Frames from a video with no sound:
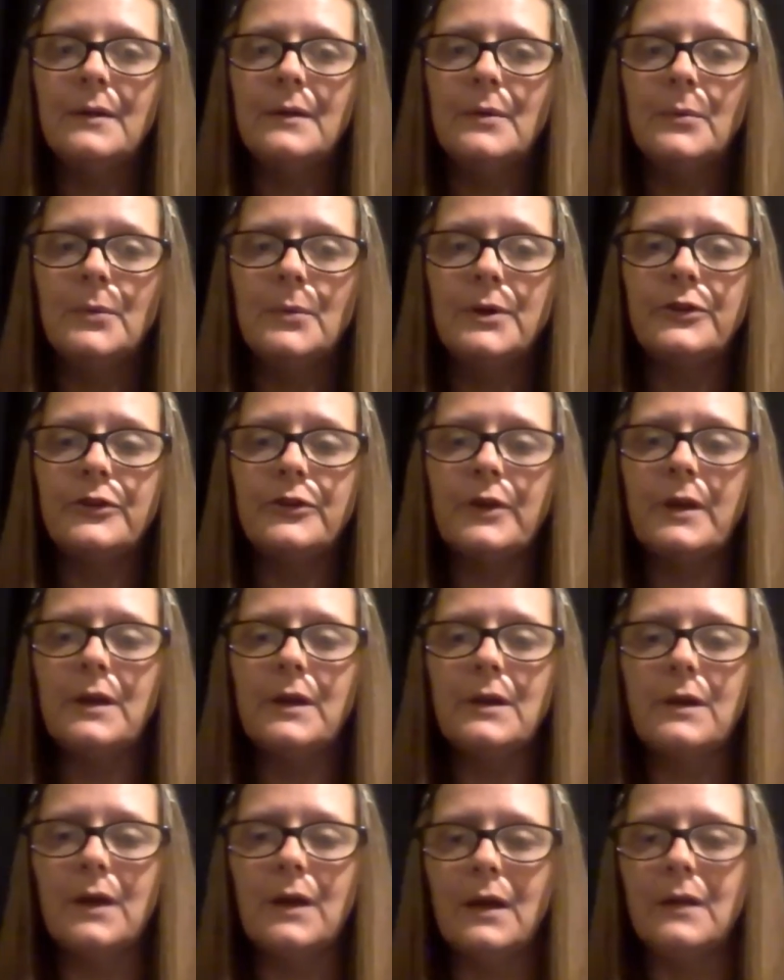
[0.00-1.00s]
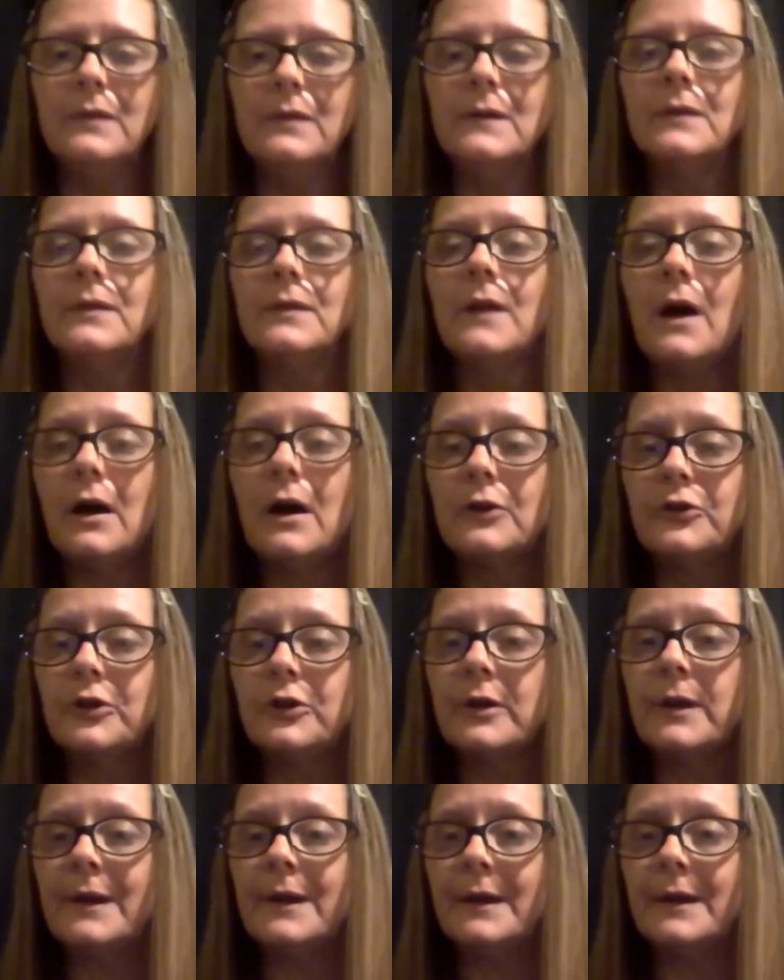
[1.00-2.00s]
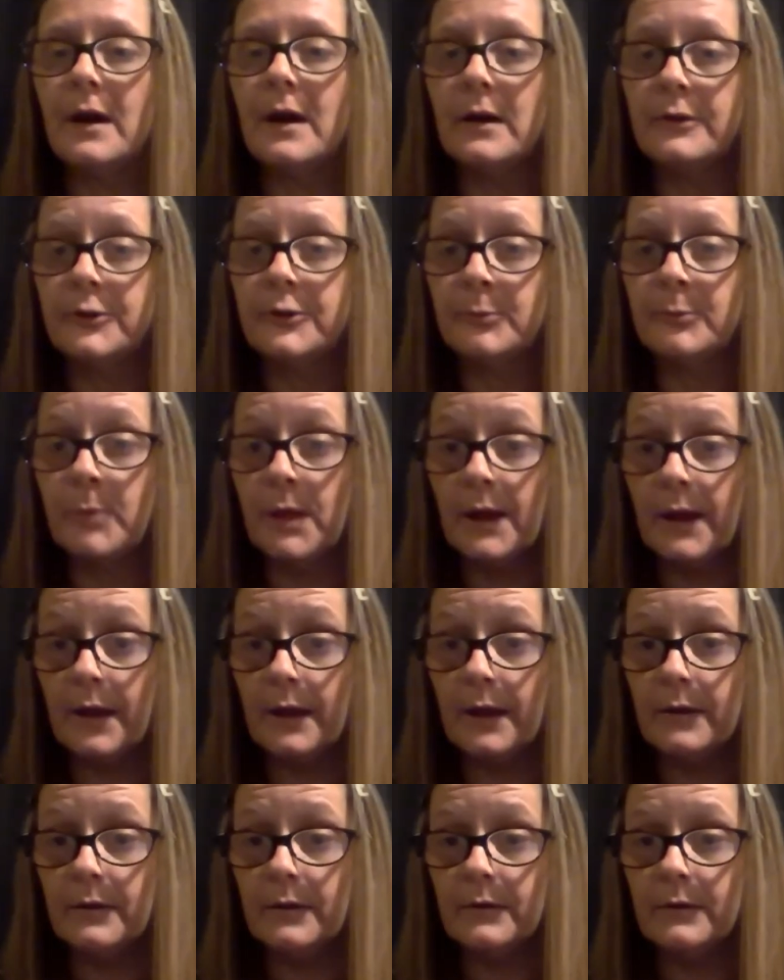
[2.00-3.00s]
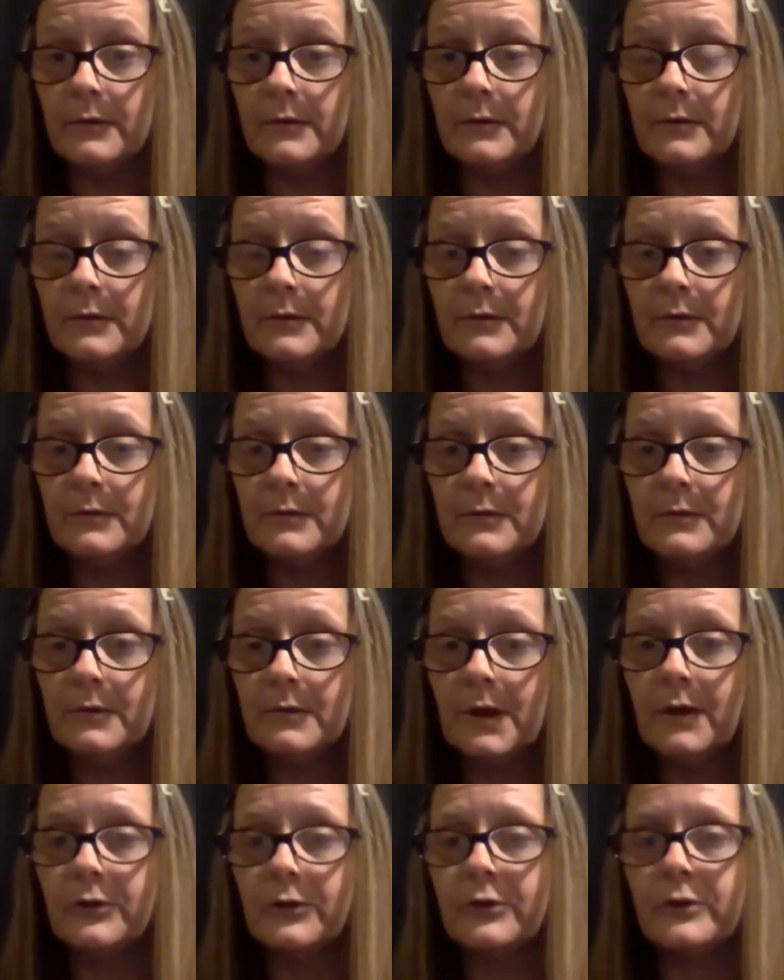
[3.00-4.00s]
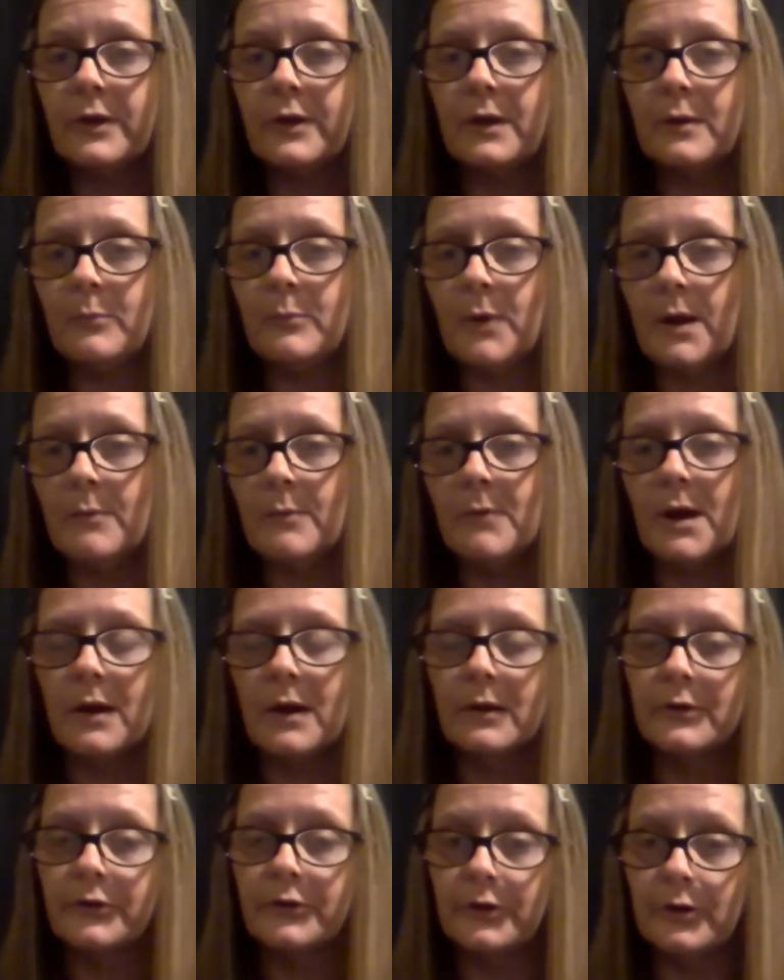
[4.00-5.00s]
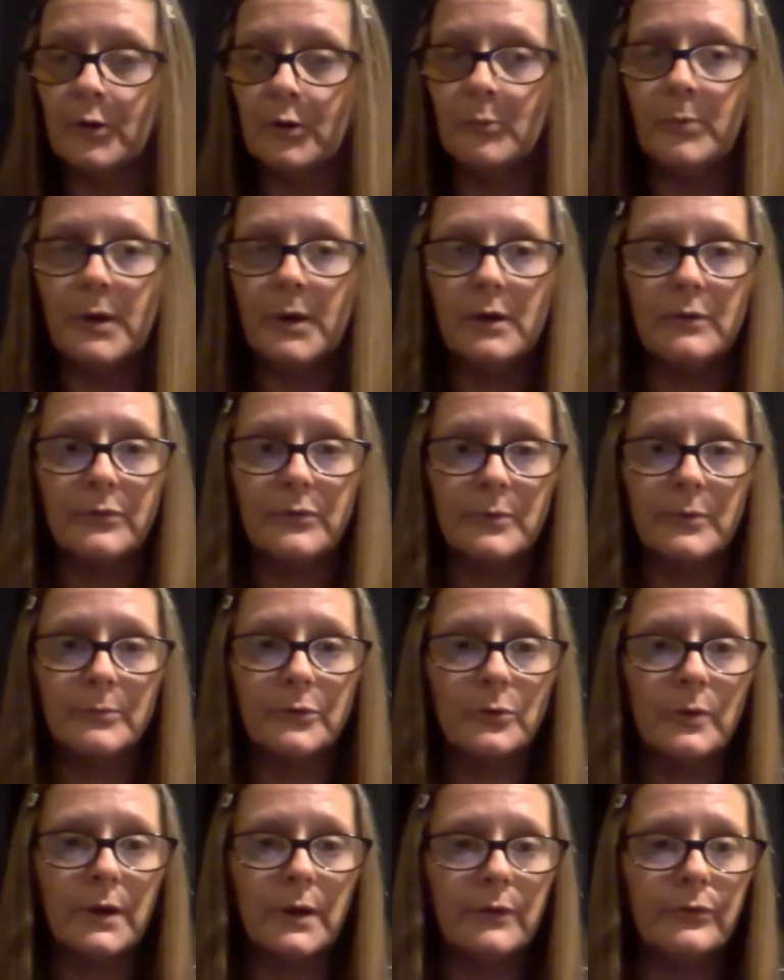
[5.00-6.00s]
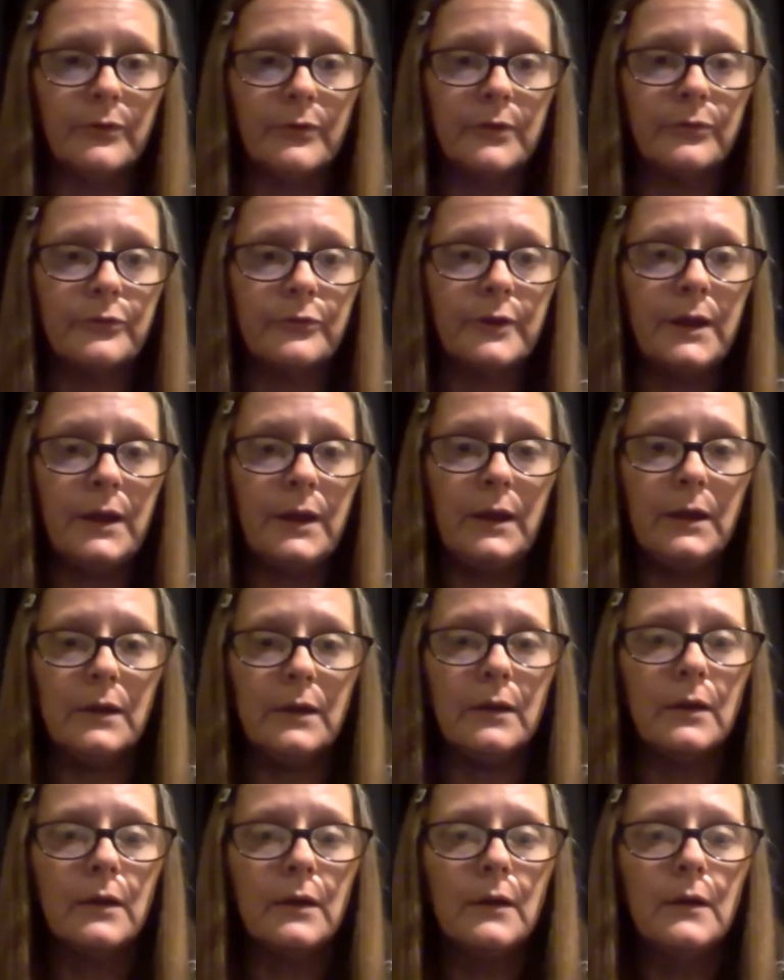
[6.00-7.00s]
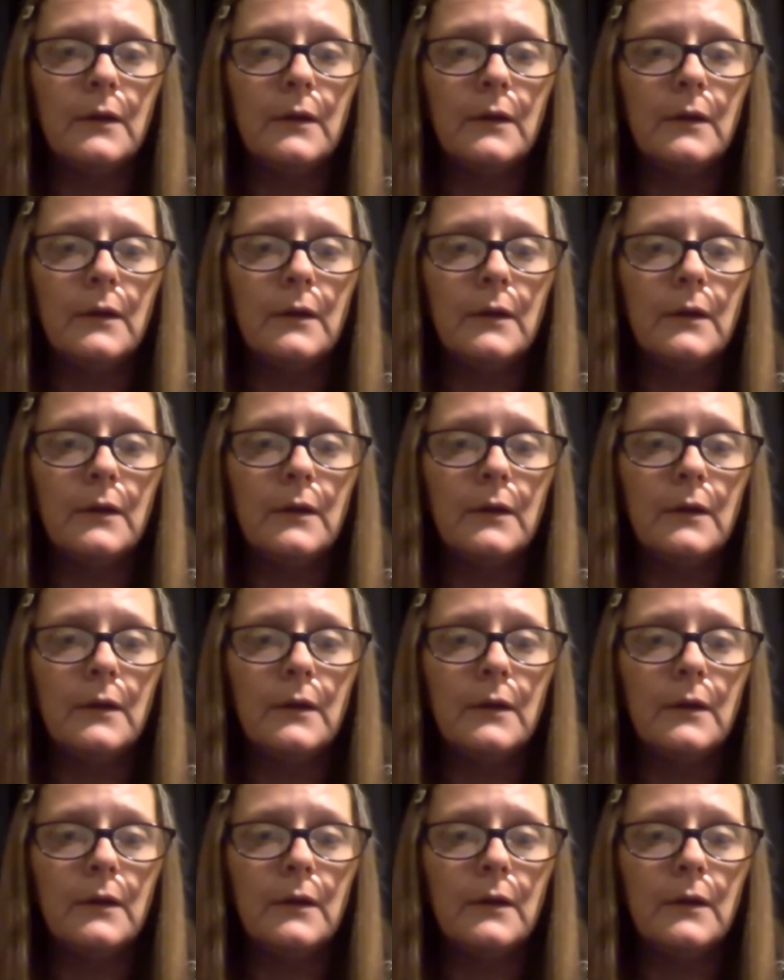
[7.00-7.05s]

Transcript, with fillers: We see again the logic in God's plan, as stated by Myers and Nobel from 2015.